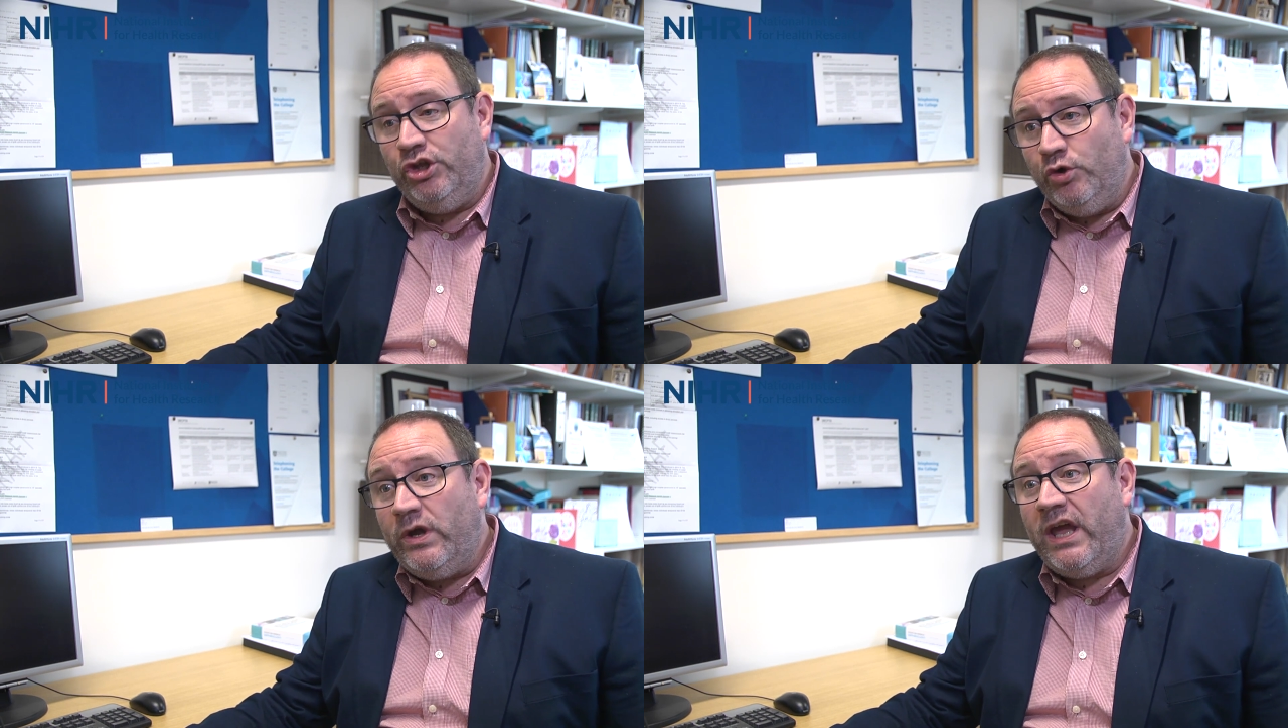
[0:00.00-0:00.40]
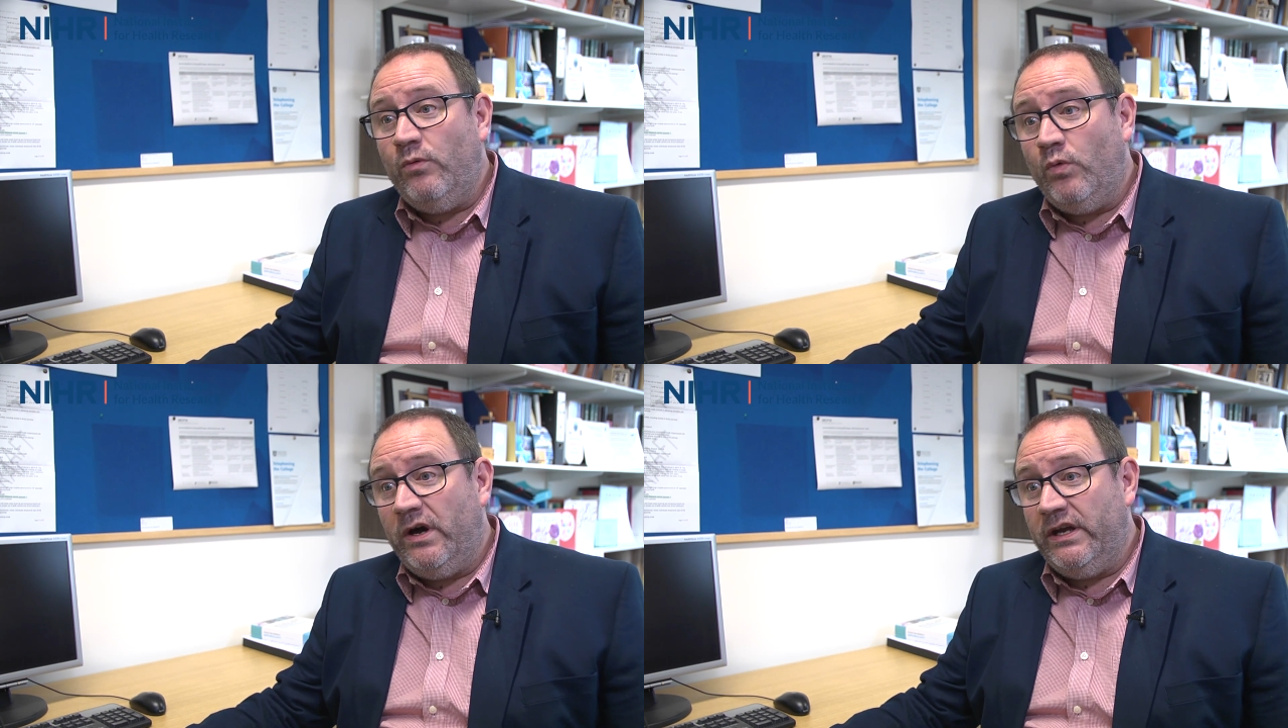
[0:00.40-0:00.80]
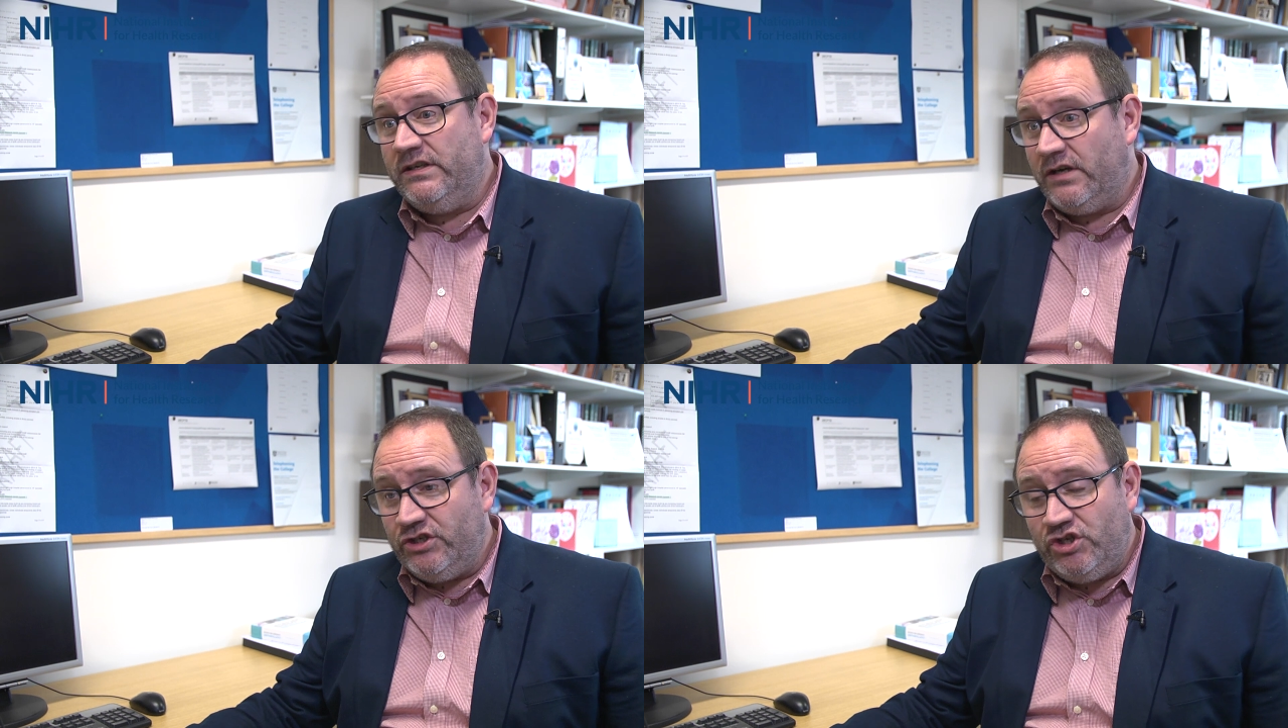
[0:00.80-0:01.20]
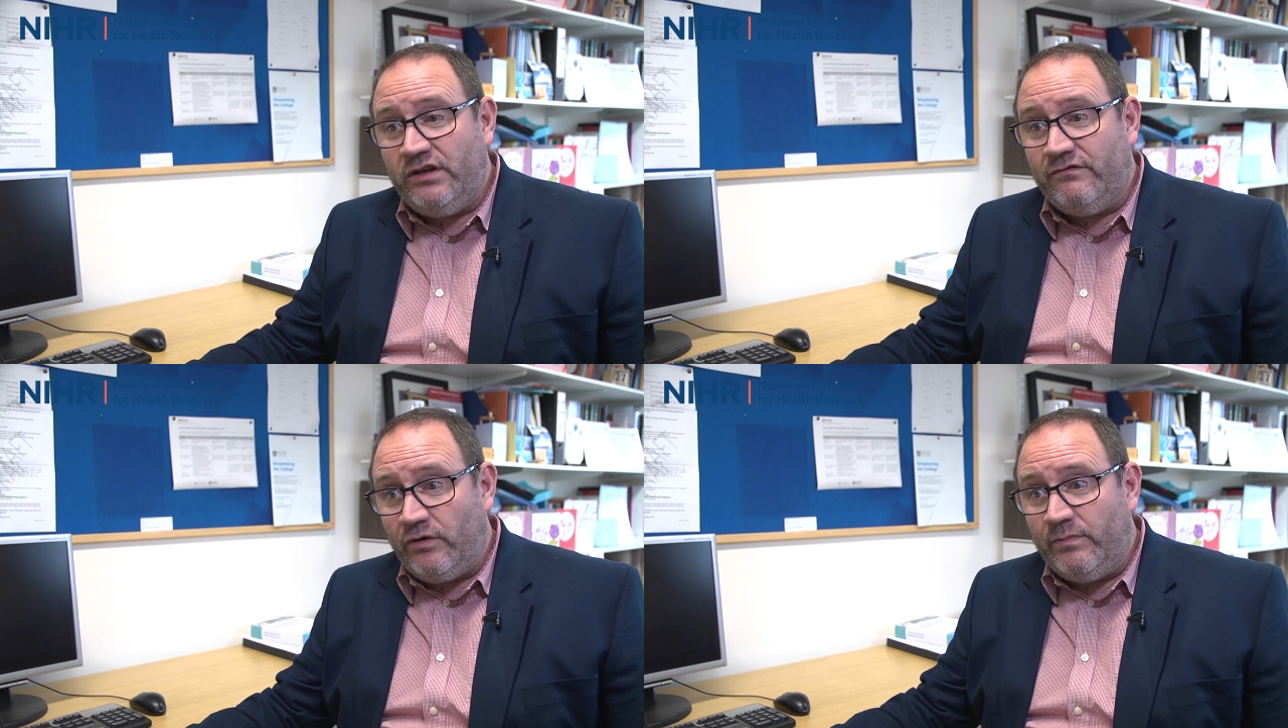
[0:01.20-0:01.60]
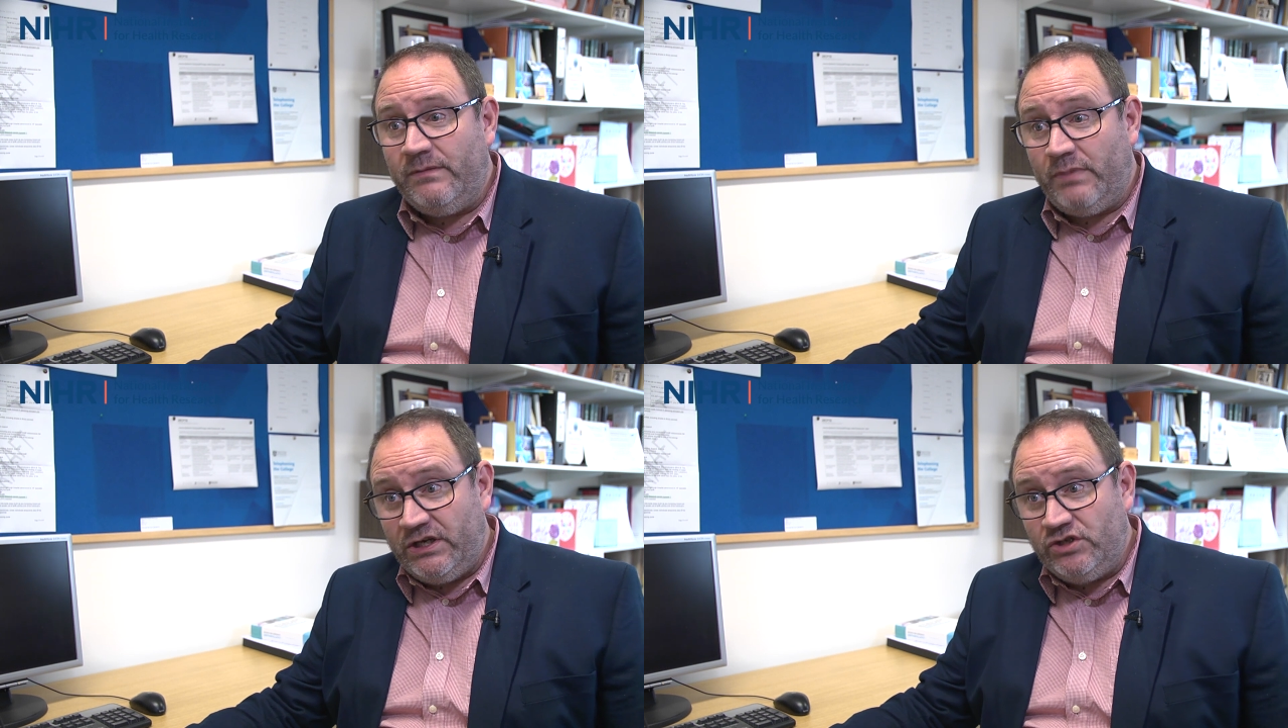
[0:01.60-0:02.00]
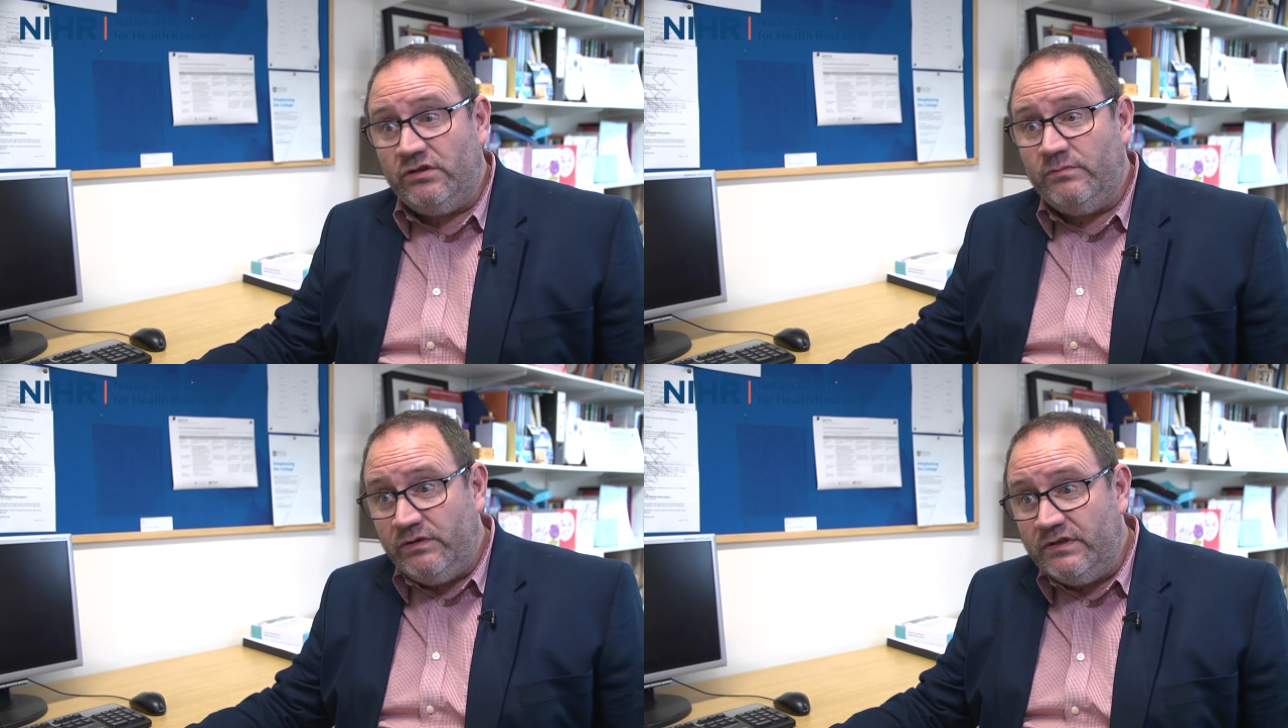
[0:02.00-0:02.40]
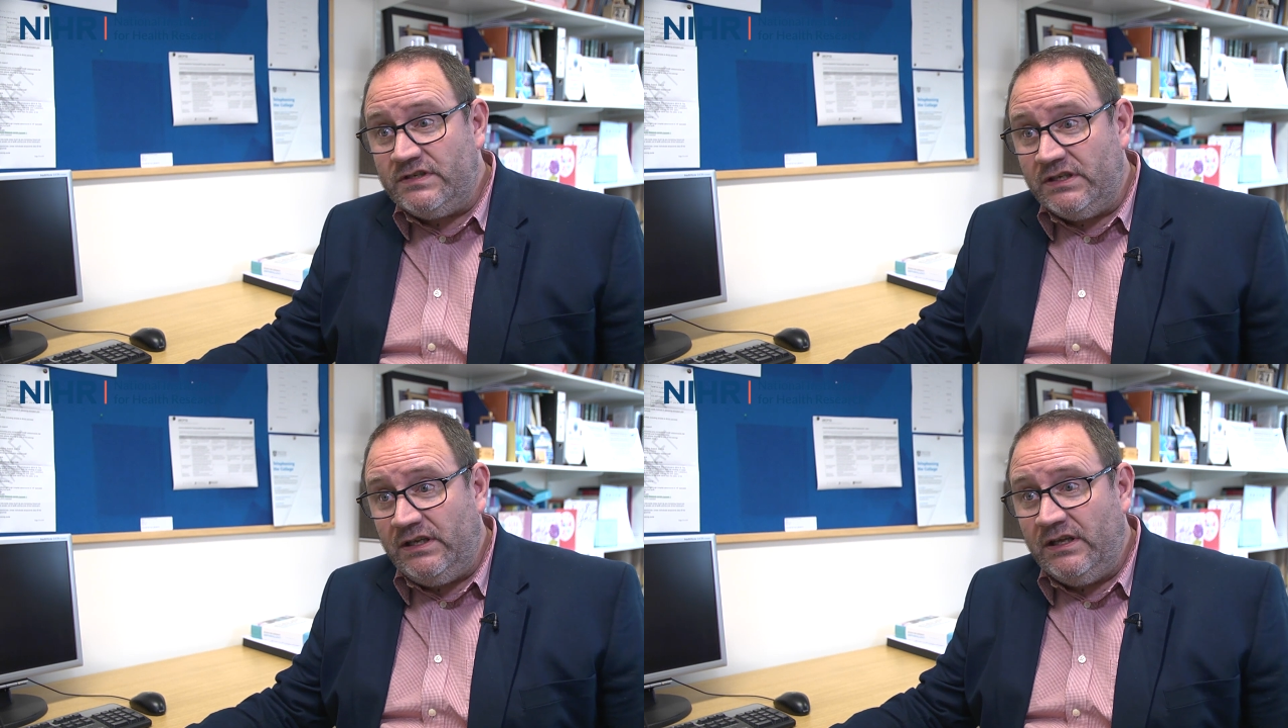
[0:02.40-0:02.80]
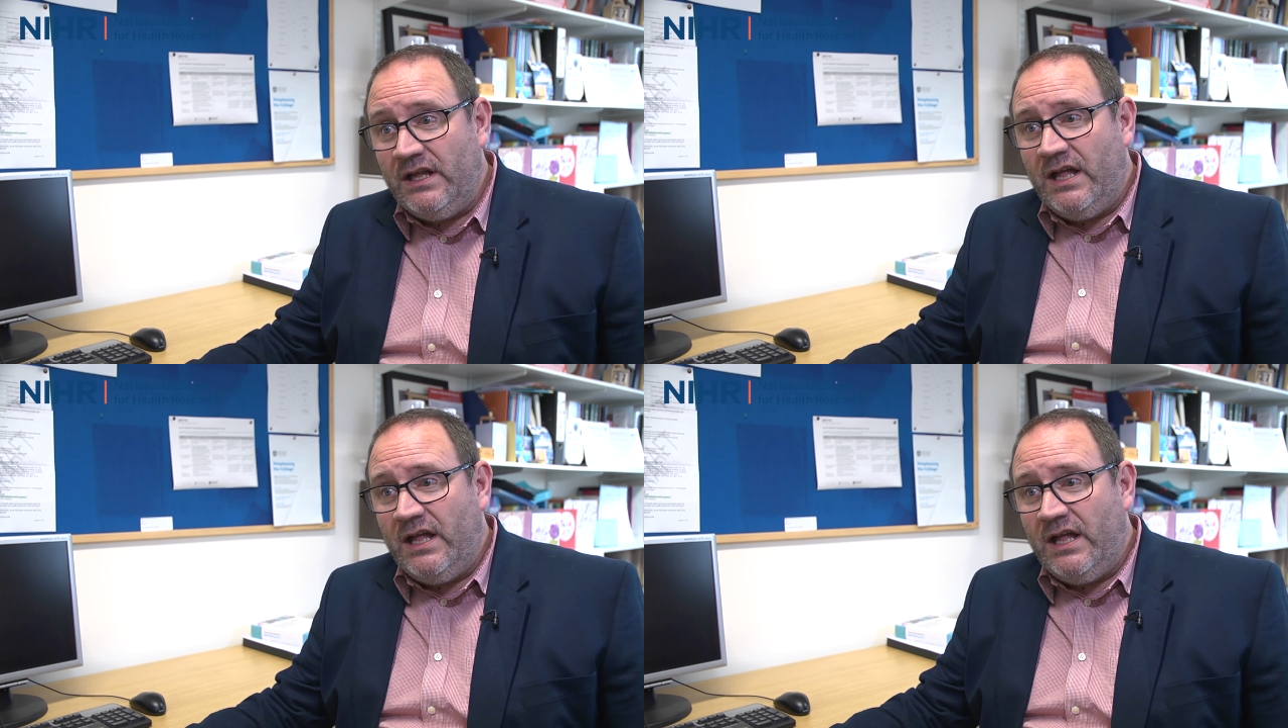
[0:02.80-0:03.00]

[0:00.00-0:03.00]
UK-wide IgA nephropathy patient community.